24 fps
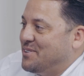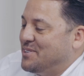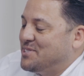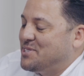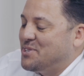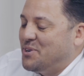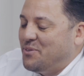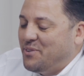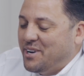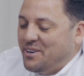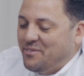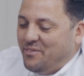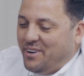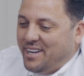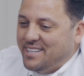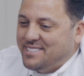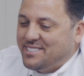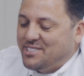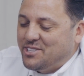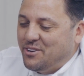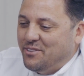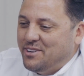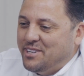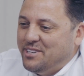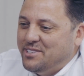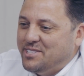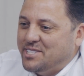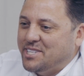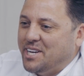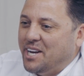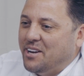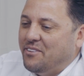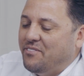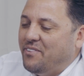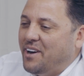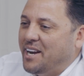So it's a win-win. So you just
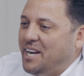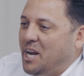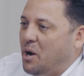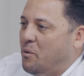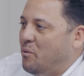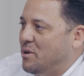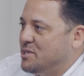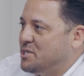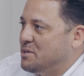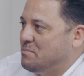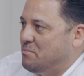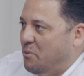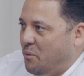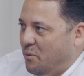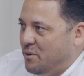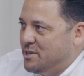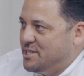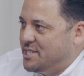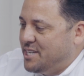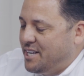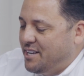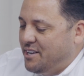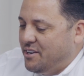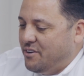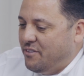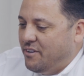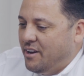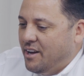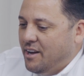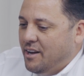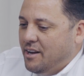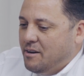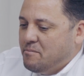got to find out what's important to you.